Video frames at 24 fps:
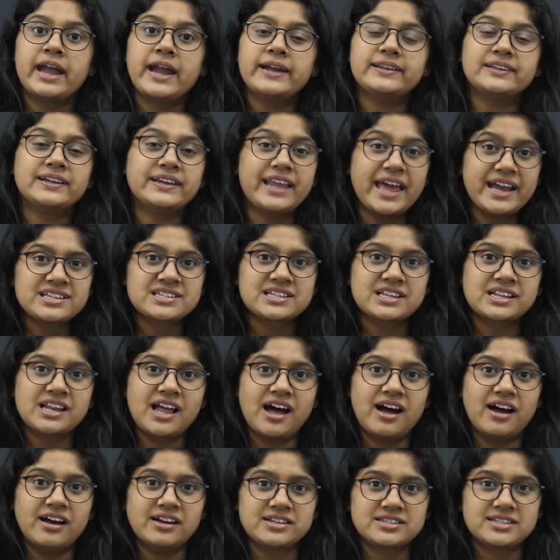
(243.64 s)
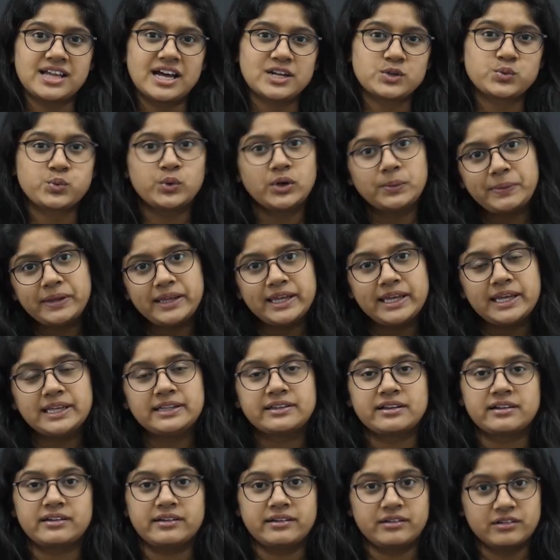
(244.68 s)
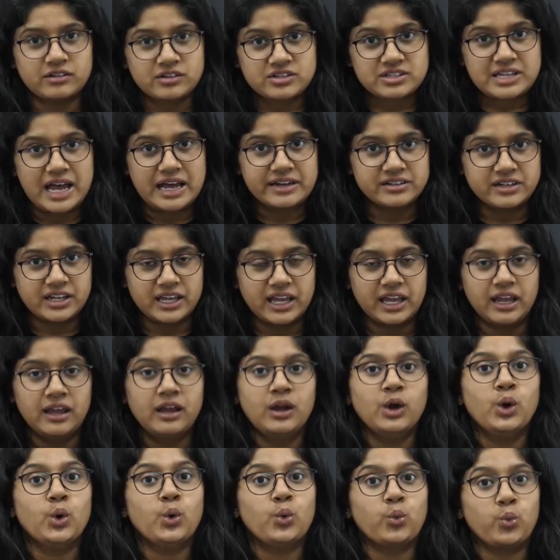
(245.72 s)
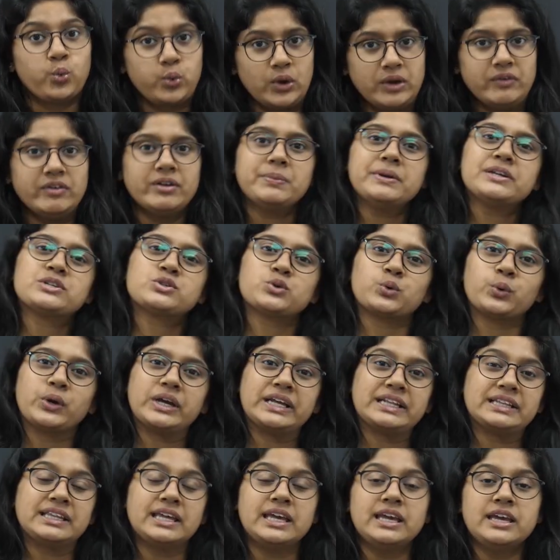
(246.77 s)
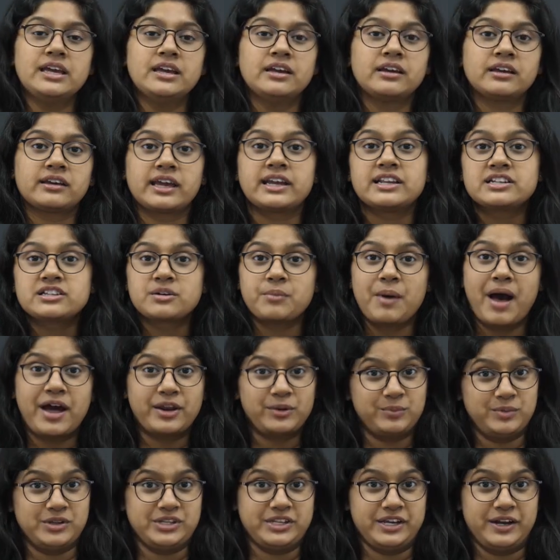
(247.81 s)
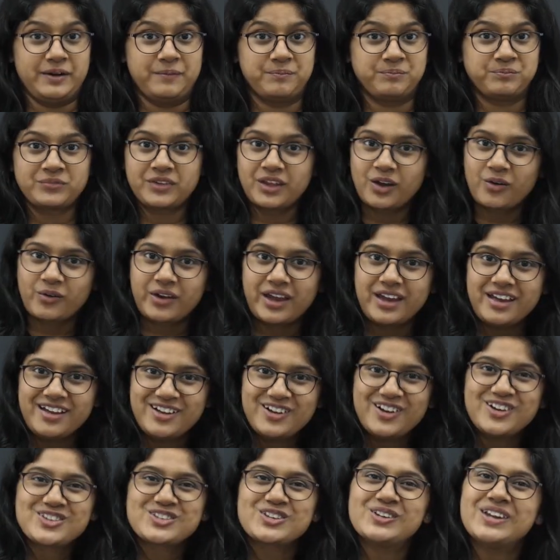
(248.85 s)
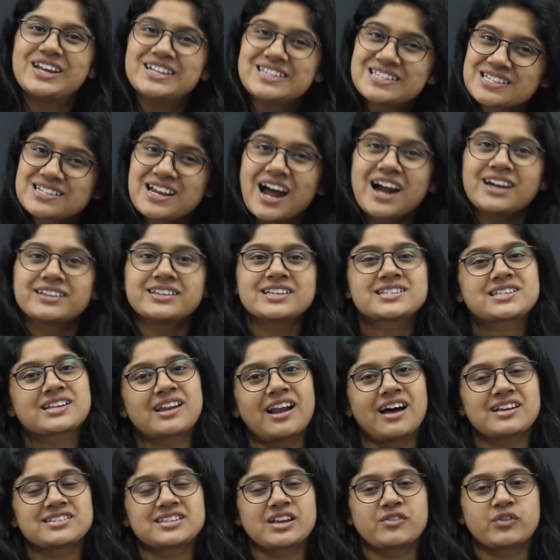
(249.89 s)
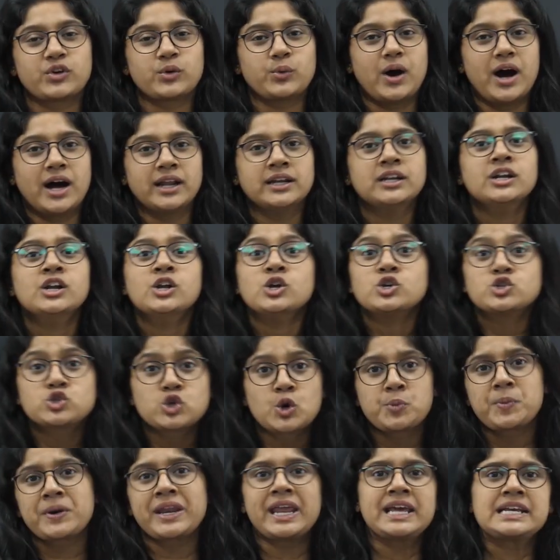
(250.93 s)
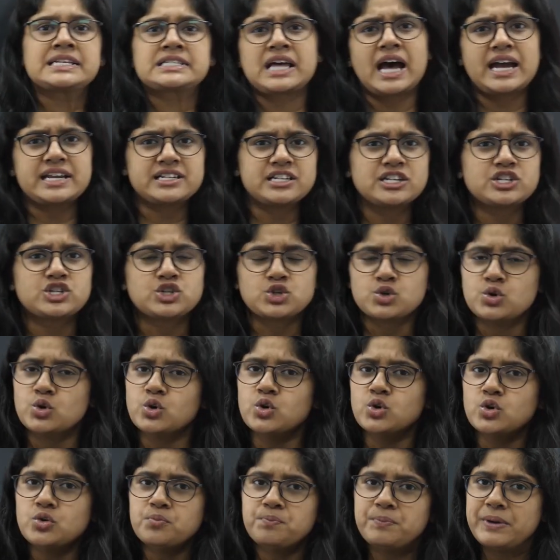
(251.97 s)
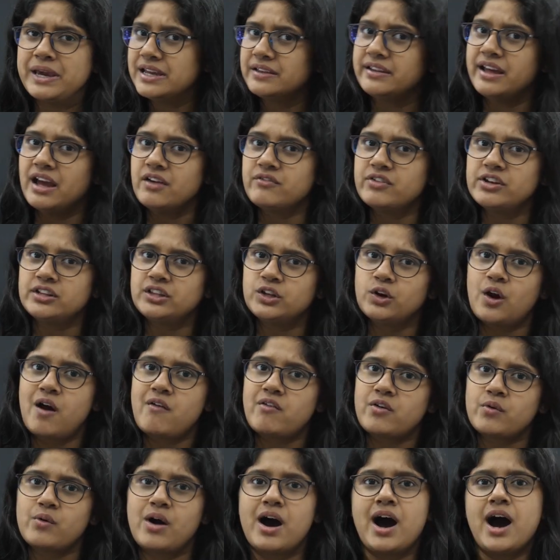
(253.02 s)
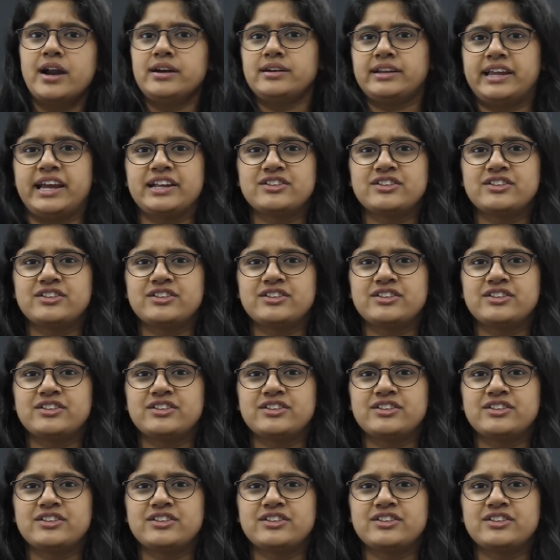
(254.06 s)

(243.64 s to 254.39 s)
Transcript: In the next class, that will be in the Saturday, we will be doing the kingdom animal here. Okay, so let's start this class, everyone. Super excited to be there with you, everyone.